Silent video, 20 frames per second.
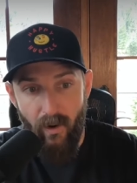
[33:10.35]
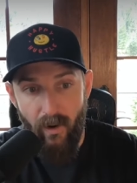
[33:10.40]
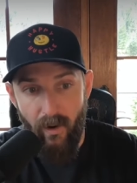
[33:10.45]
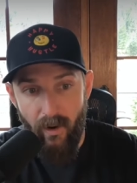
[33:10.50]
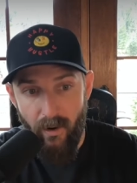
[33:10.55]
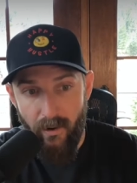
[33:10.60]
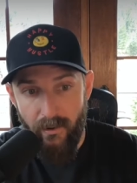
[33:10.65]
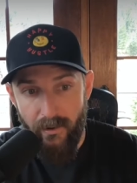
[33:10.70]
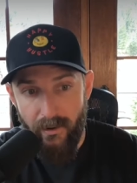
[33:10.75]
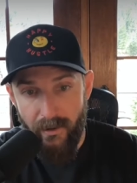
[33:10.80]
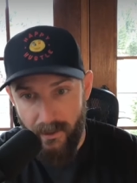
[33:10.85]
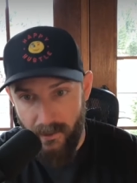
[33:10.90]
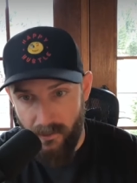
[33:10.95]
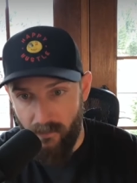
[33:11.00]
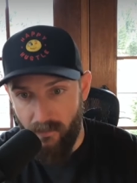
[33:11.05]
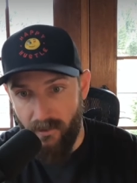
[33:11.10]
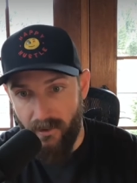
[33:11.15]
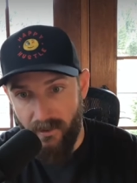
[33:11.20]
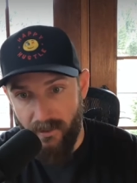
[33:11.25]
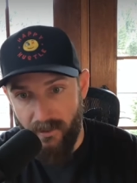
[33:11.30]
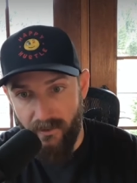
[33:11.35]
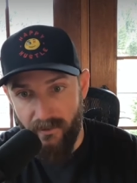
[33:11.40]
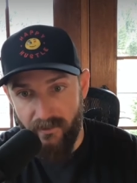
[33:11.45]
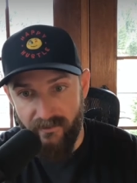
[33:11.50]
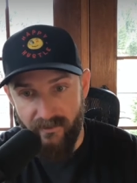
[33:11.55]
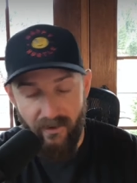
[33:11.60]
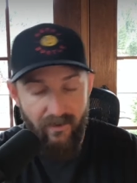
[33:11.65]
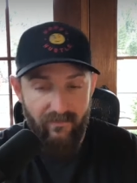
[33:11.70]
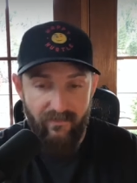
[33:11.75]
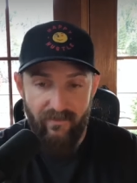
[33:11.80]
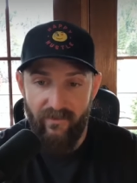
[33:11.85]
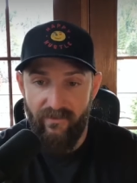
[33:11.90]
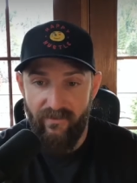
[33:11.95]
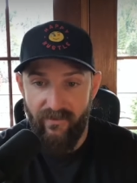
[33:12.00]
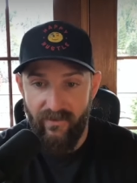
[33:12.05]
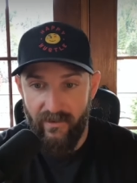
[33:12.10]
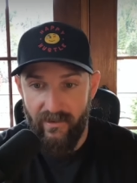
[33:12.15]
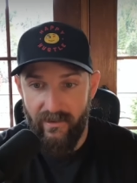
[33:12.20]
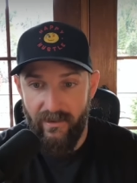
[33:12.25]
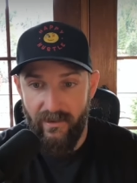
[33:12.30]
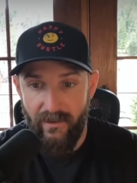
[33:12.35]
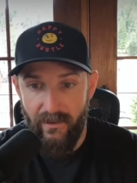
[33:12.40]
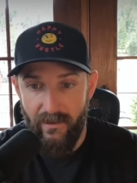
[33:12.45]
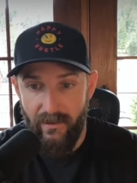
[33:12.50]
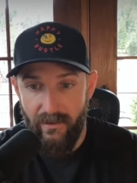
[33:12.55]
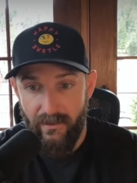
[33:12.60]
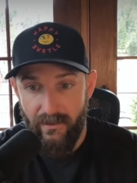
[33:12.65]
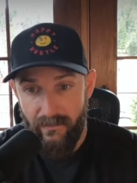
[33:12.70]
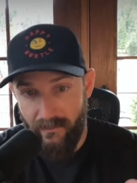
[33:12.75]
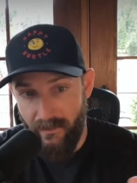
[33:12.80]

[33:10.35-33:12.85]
are in one of those unfulfilling,